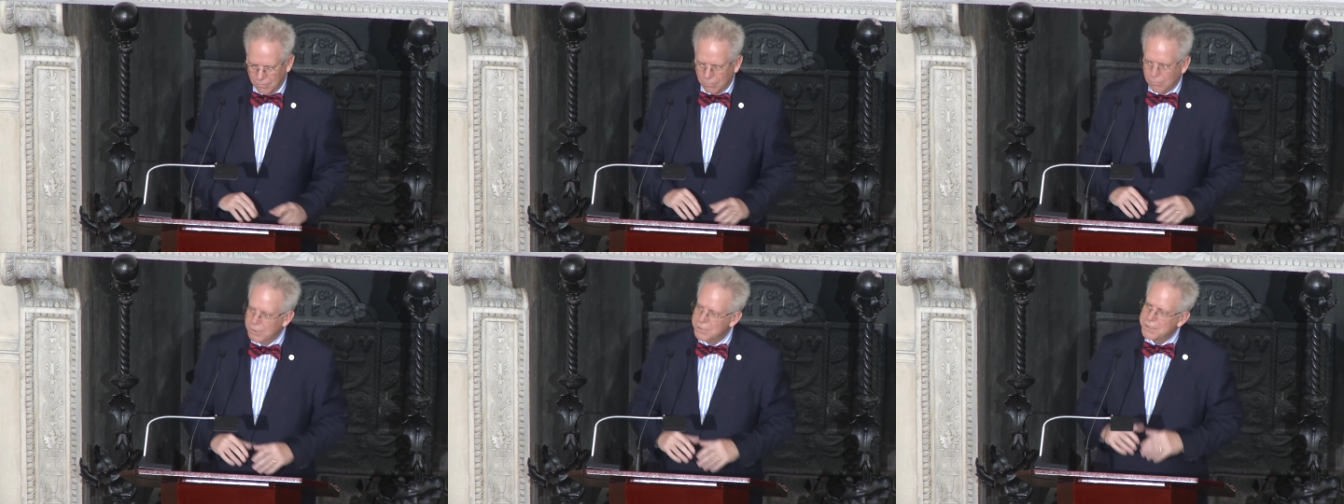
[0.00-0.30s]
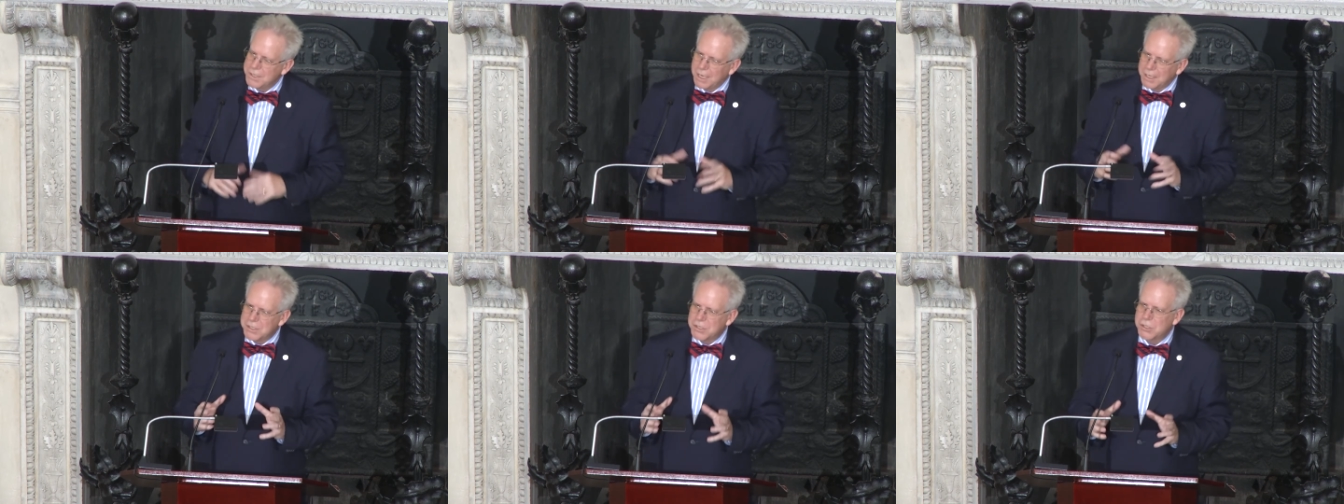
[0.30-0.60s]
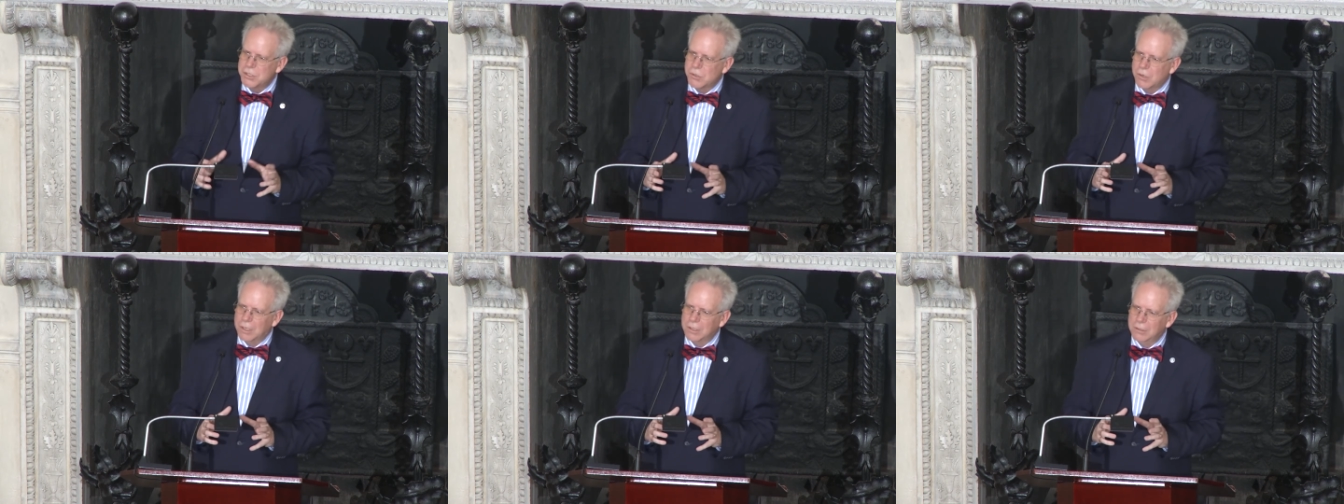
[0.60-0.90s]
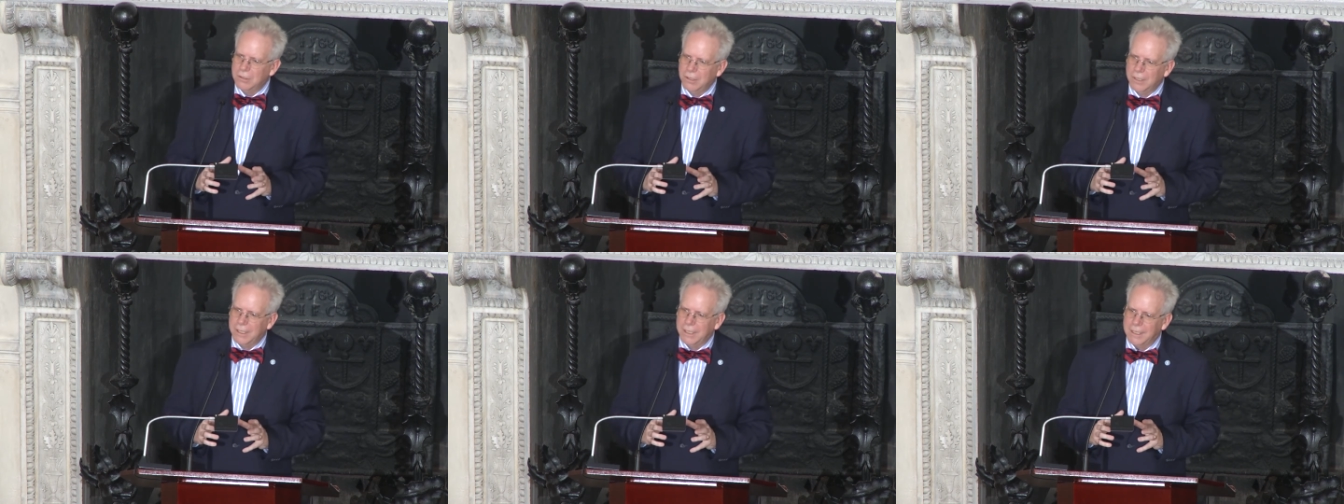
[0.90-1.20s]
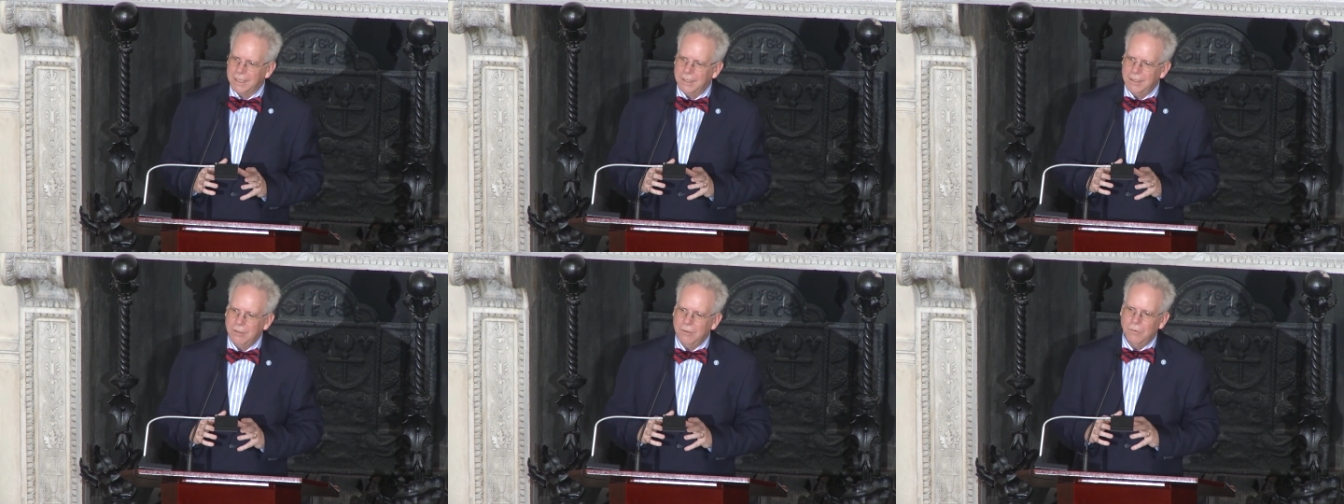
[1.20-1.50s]
was not
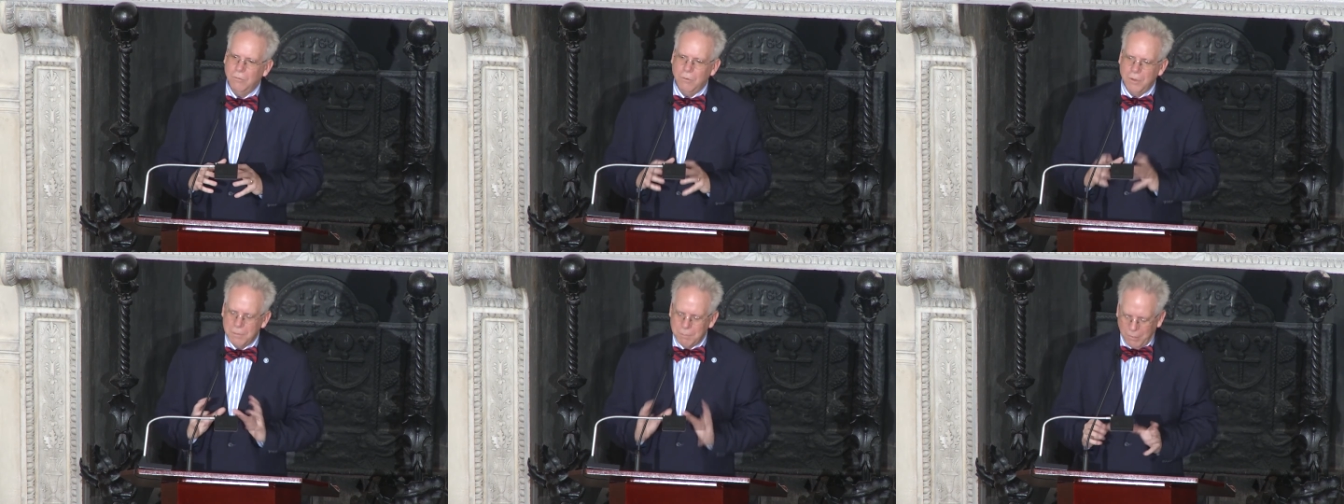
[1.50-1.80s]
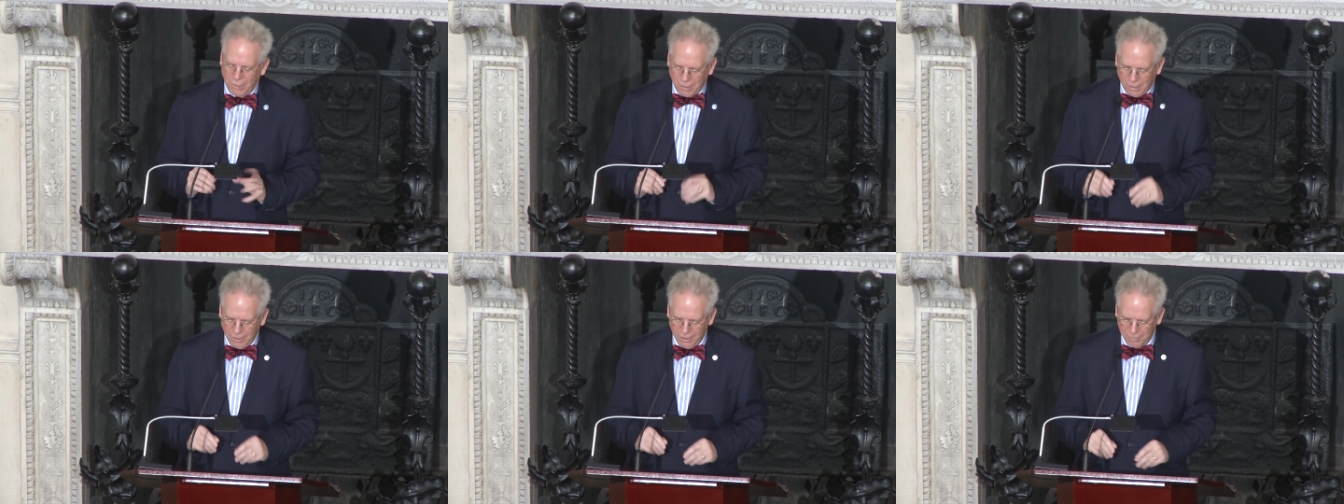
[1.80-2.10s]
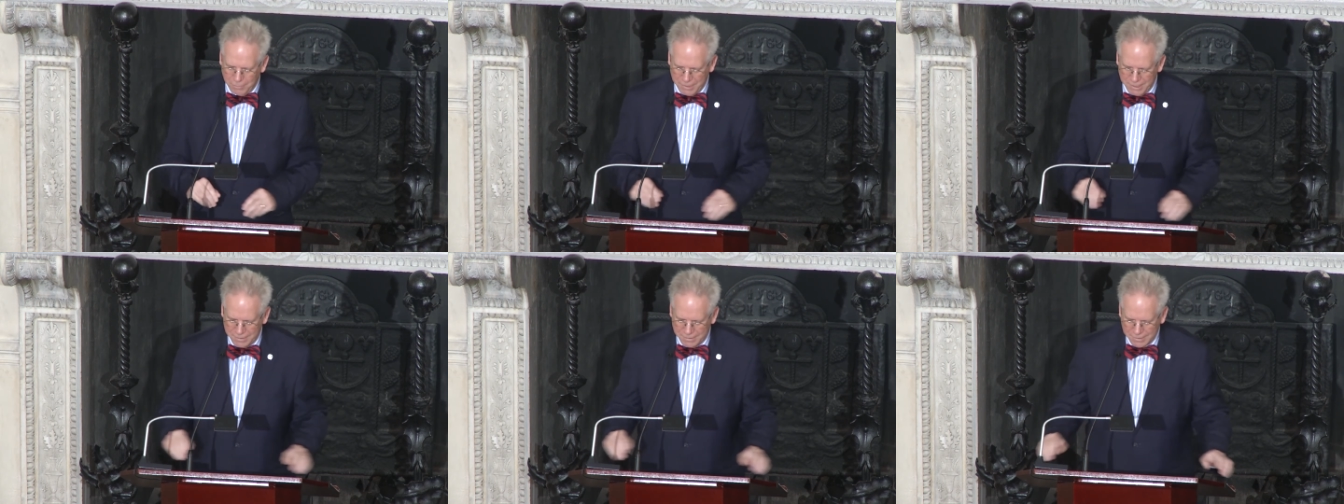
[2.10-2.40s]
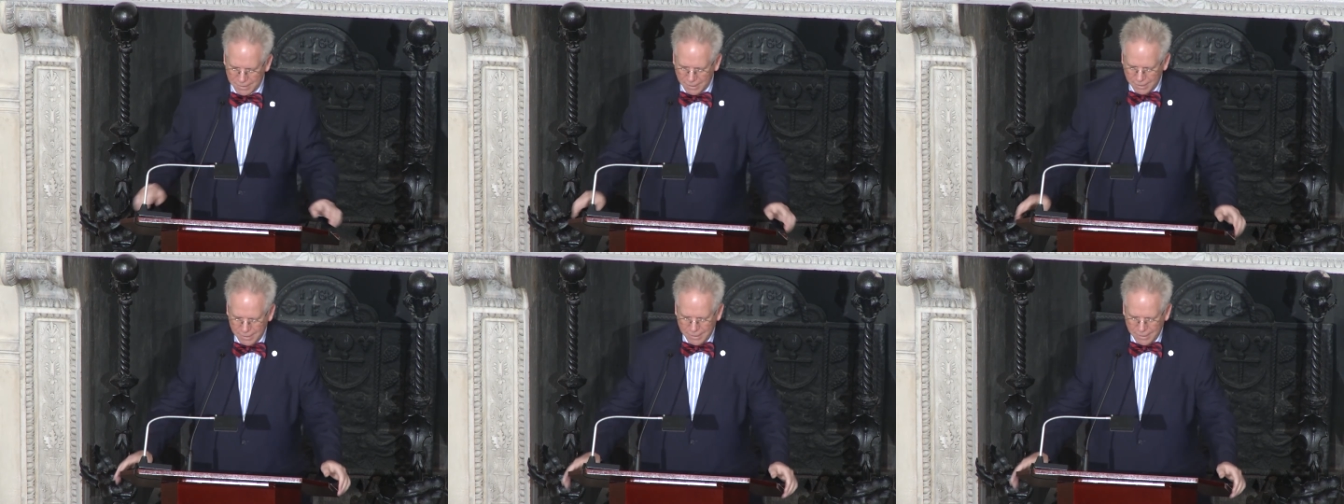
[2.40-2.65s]
struggling with Parliament.